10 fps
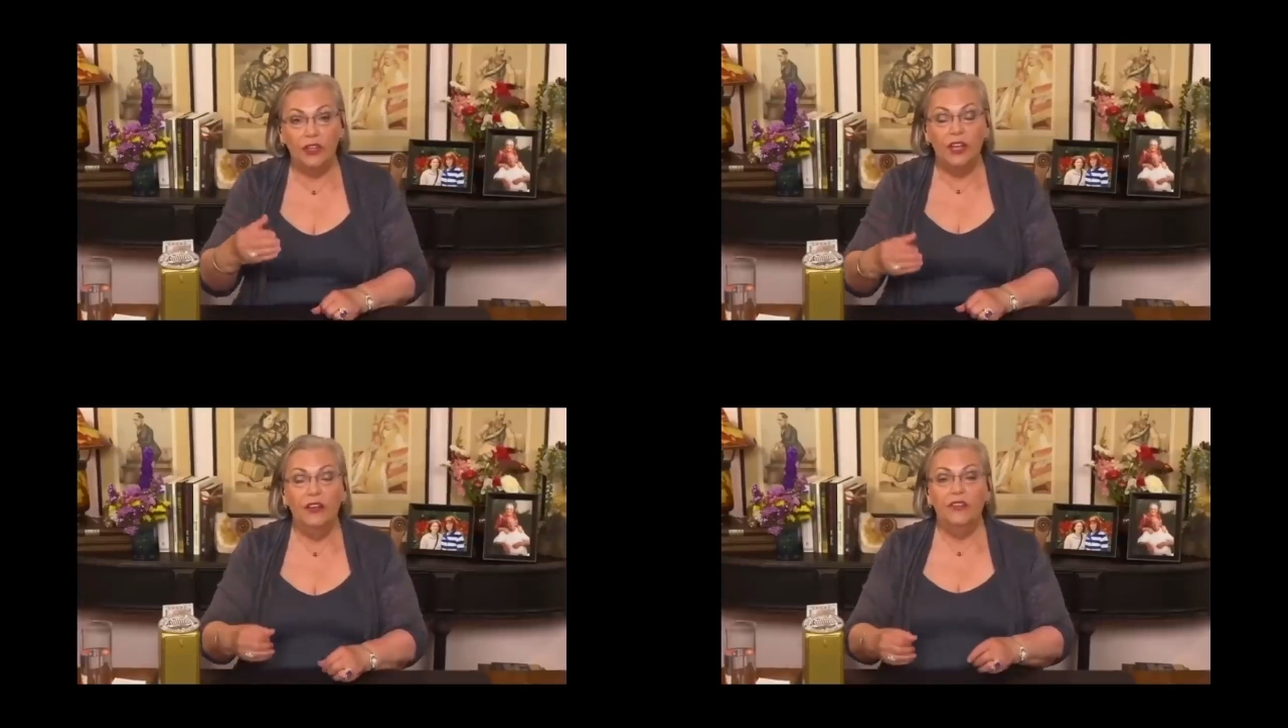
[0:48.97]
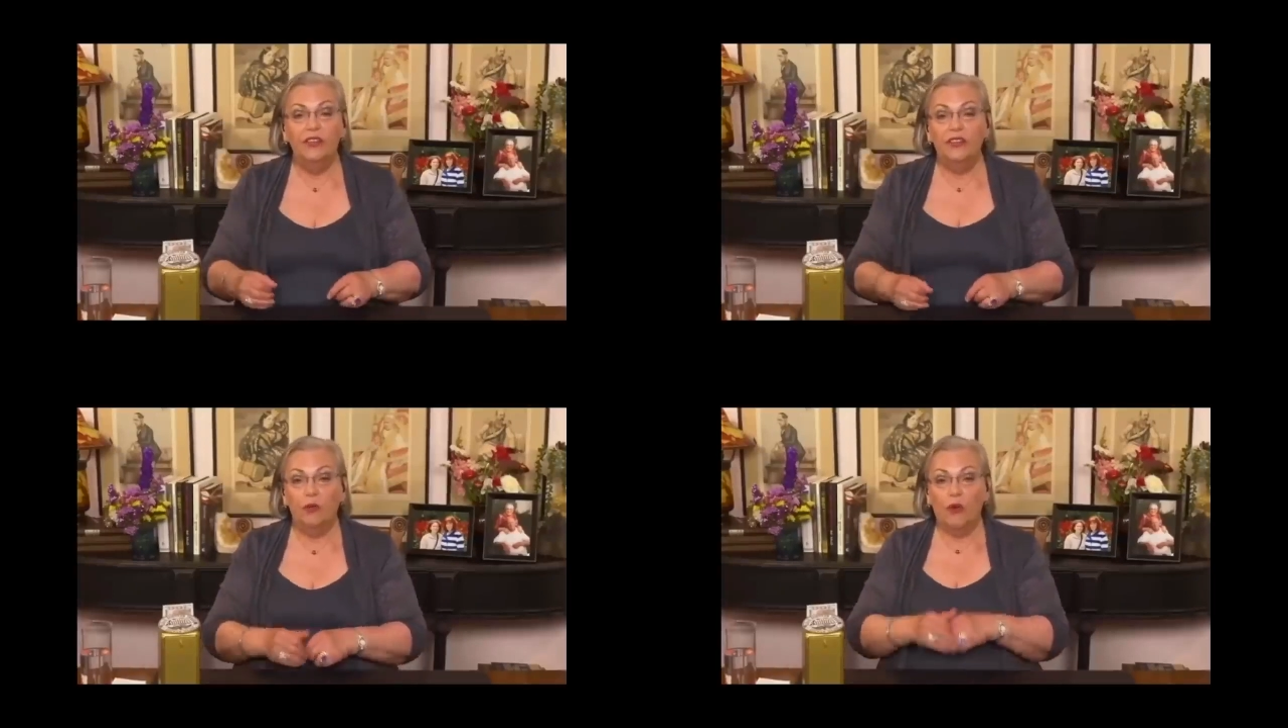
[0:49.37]
this
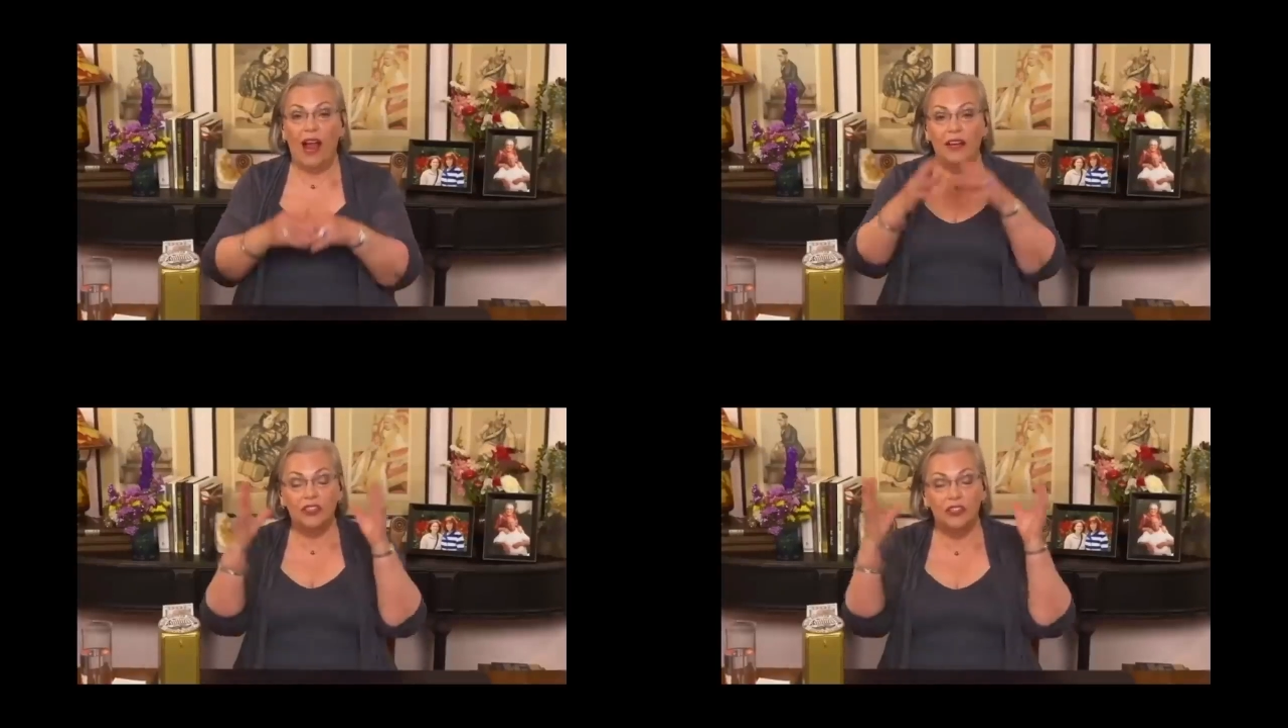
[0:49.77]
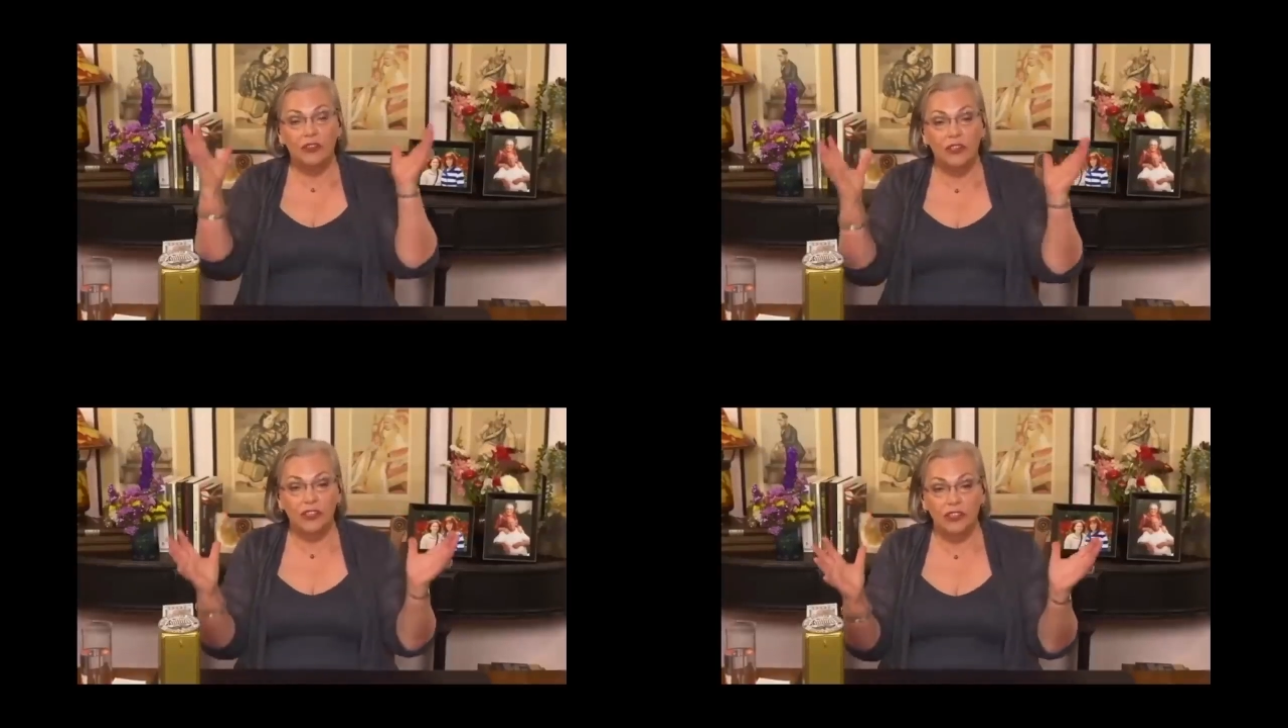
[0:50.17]
irrational
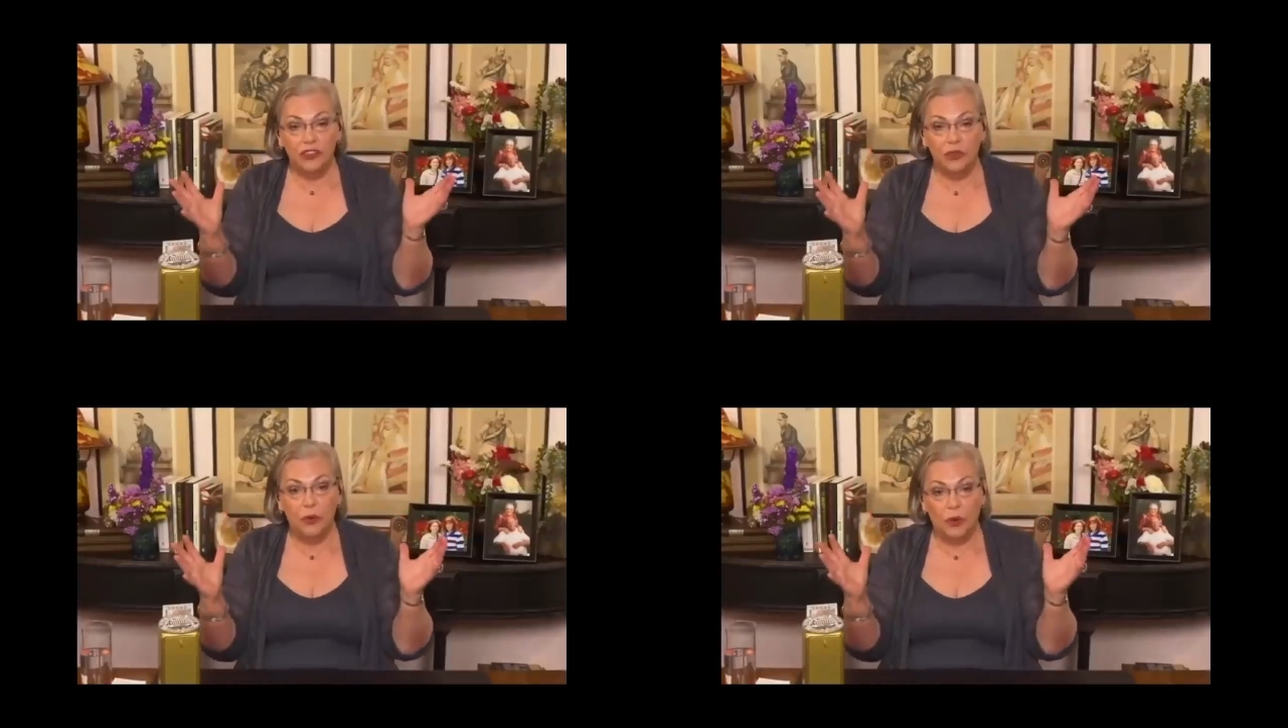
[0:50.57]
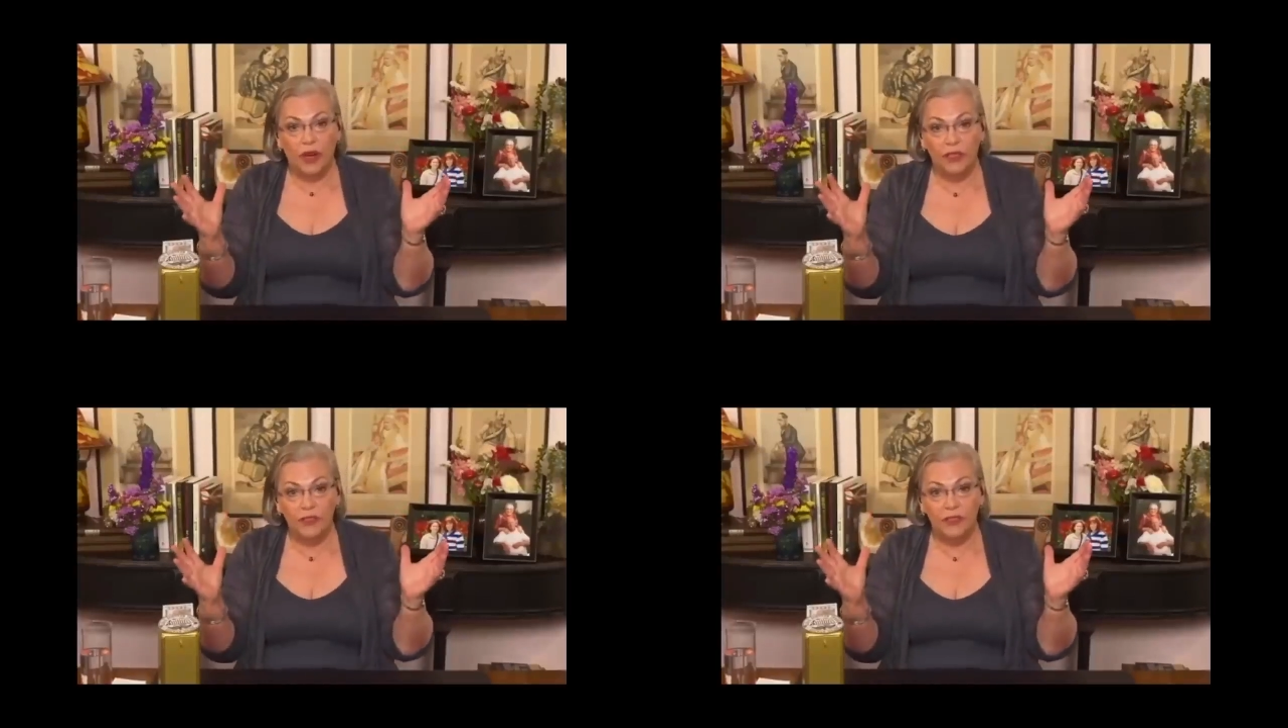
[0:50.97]

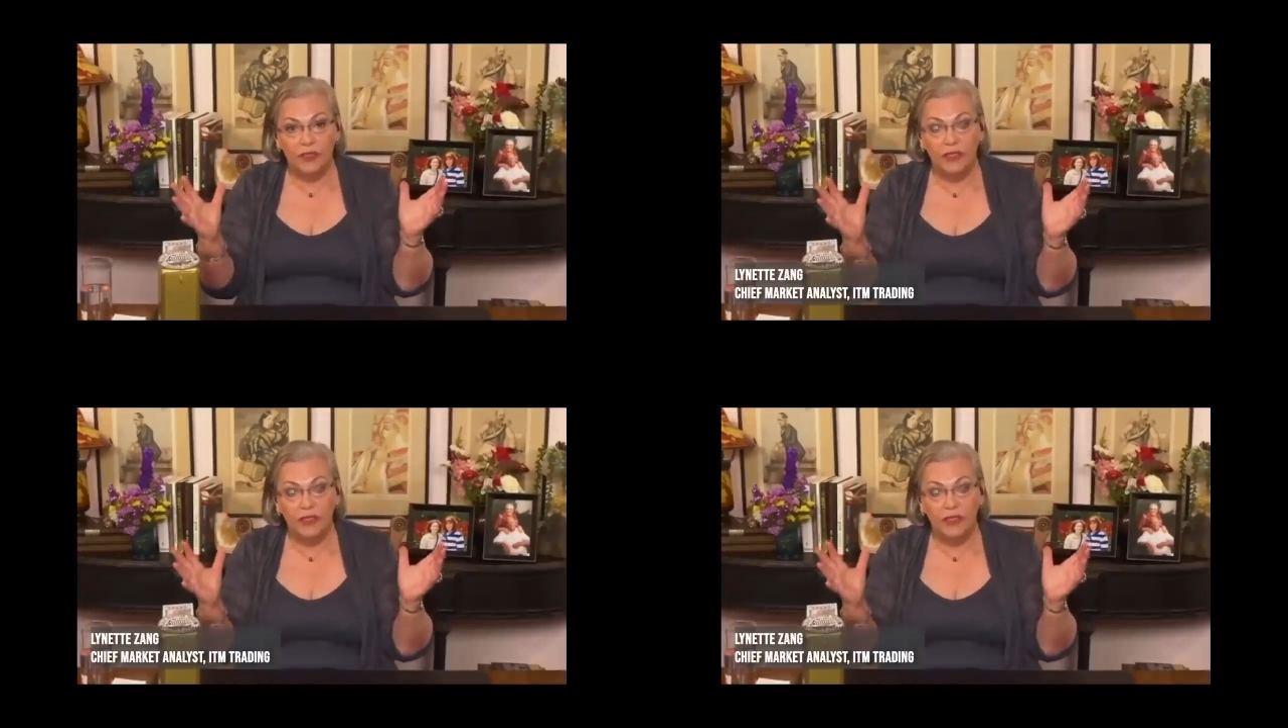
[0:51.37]
exuberance,